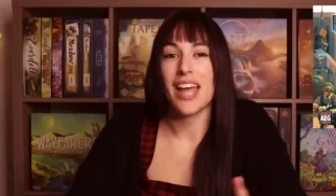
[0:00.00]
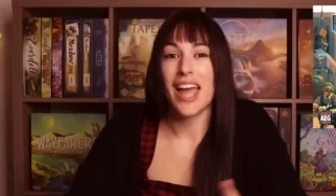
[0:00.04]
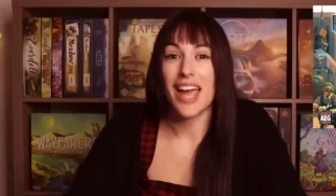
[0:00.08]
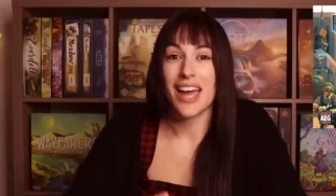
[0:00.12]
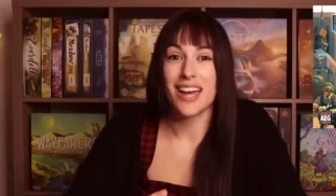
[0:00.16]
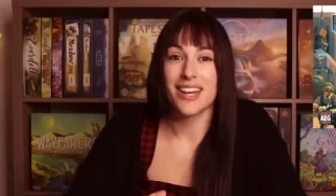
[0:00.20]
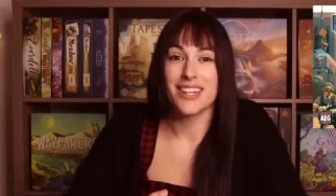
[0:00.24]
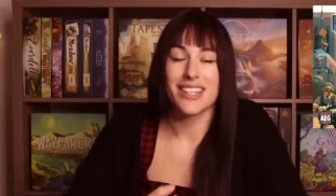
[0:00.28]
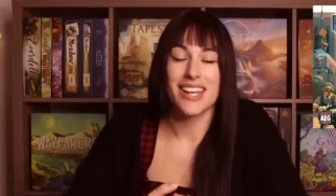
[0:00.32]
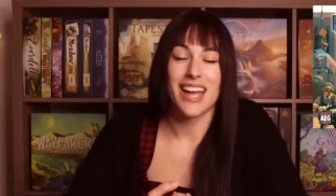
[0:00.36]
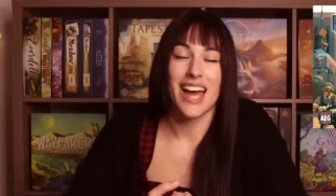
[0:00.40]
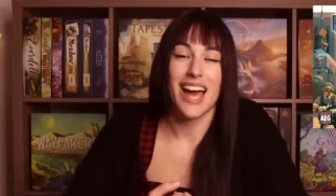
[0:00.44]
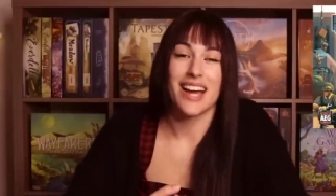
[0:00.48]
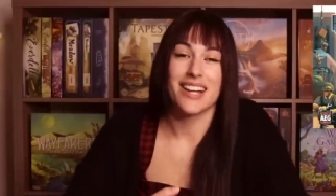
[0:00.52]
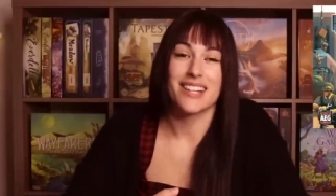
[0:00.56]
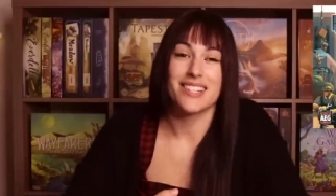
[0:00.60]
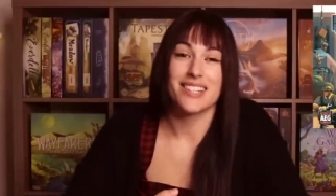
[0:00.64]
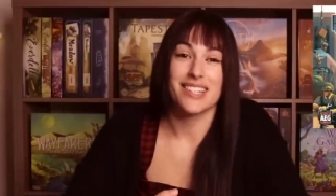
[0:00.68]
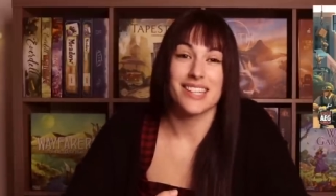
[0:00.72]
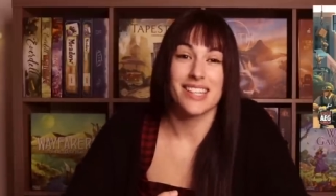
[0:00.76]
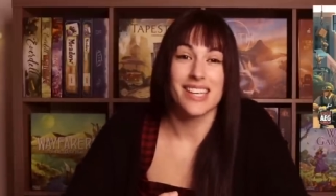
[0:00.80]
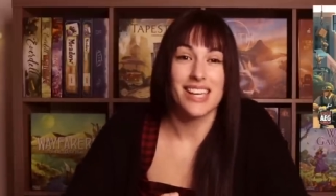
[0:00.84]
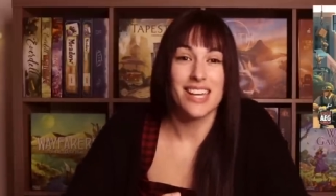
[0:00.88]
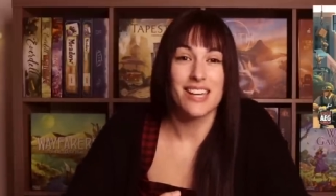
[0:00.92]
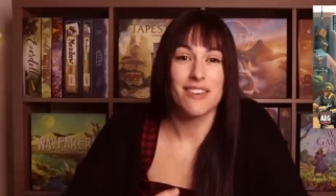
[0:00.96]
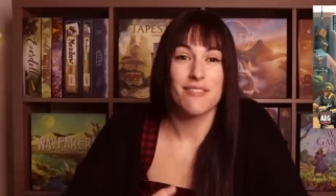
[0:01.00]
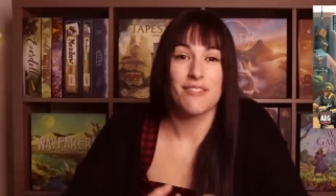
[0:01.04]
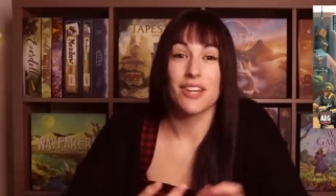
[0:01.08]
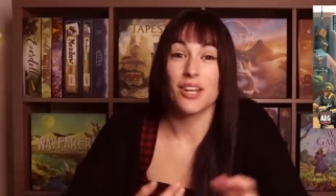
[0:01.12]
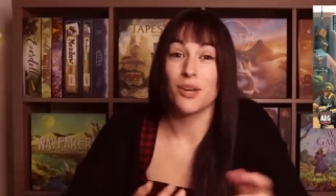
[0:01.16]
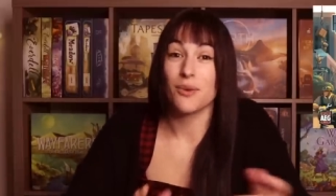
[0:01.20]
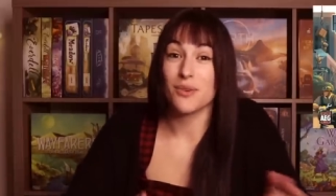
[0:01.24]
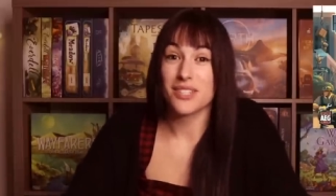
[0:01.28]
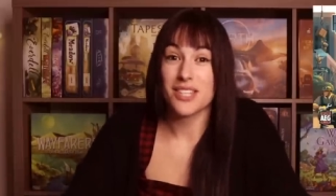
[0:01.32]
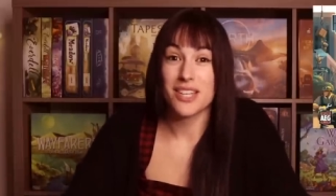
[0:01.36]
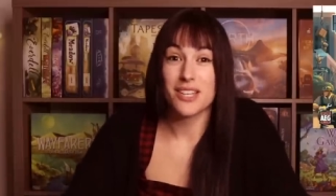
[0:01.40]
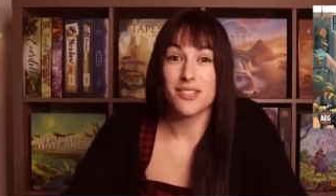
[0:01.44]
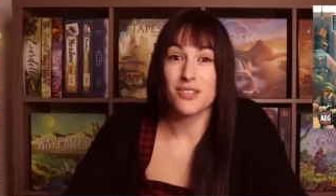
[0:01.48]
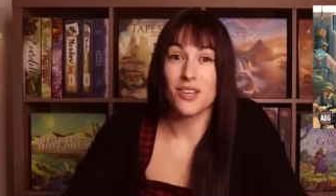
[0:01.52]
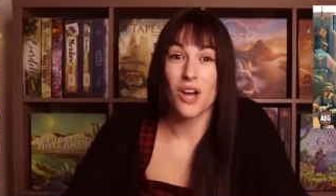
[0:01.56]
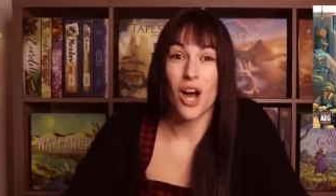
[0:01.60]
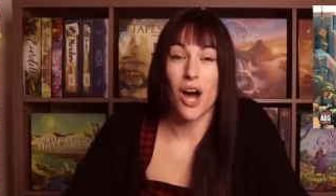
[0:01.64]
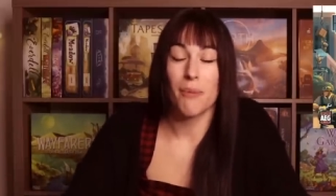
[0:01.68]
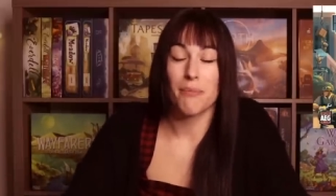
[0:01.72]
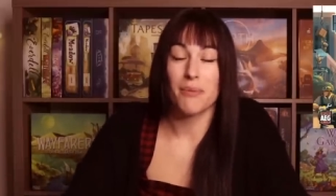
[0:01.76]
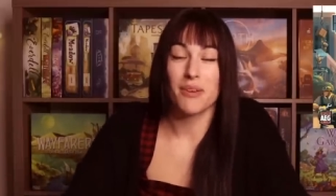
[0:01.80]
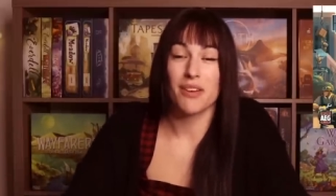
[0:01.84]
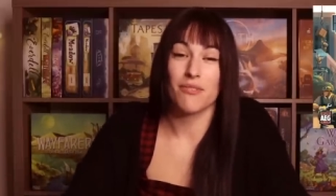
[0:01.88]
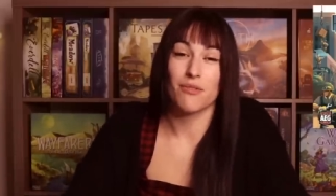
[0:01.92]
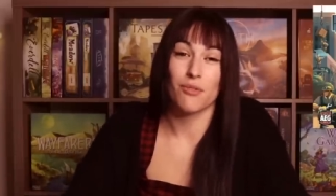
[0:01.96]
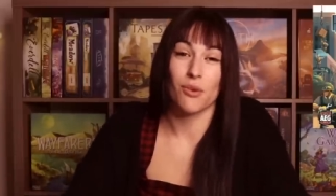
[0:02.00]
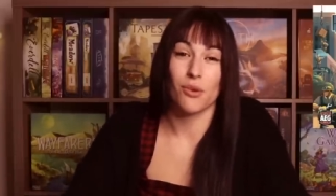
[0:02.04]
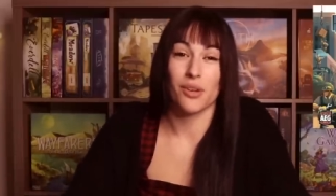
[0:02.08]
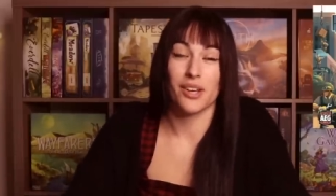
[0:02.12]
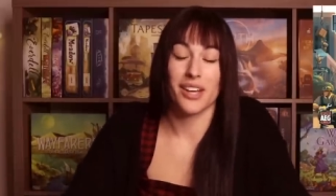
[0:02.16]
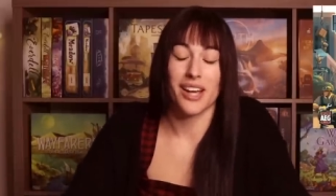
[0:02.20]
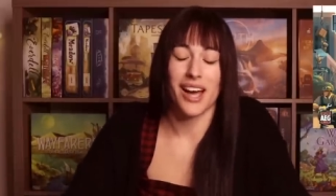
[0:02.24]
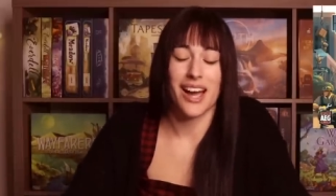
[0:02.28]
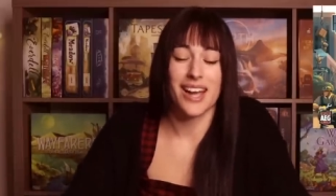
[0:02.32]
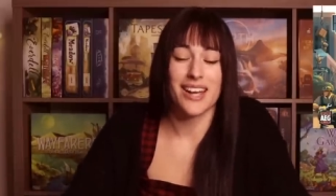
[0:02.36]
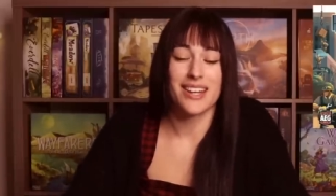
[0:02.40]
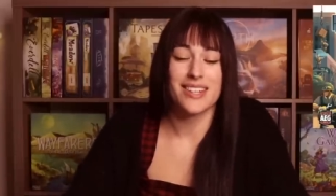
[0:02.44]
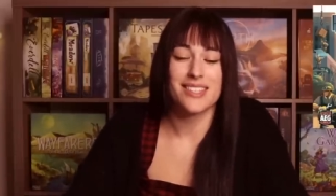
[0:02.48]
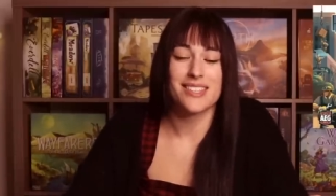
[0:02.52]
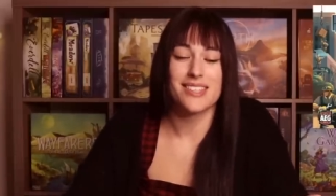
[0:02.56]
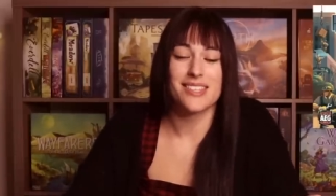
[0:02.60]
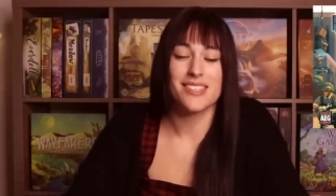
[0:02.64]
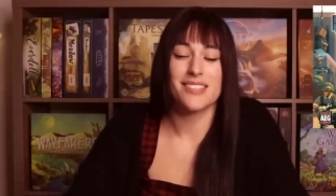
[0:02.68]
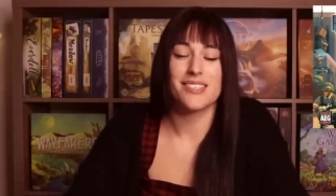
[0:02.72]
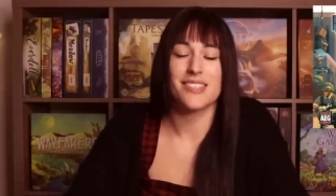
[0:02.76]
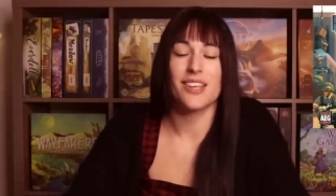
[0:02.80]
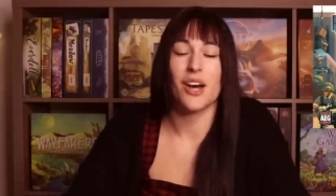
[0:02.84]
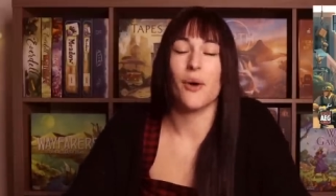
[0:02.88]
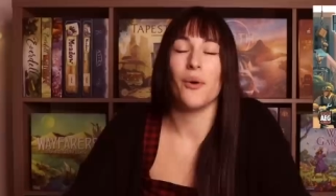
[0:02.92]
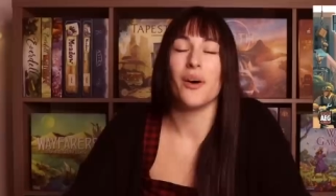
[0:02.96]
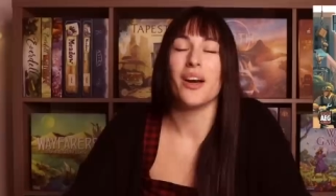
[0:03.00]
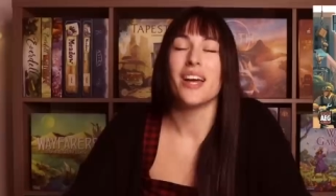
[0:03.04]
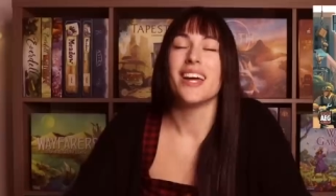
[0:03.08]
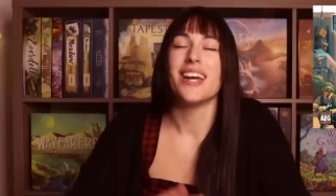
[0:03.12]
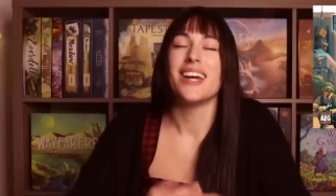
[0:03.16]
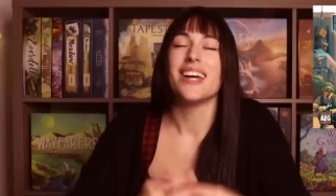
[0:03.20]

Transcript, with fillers: Andy had to leave, and it was his copy of Rolling Heights. So,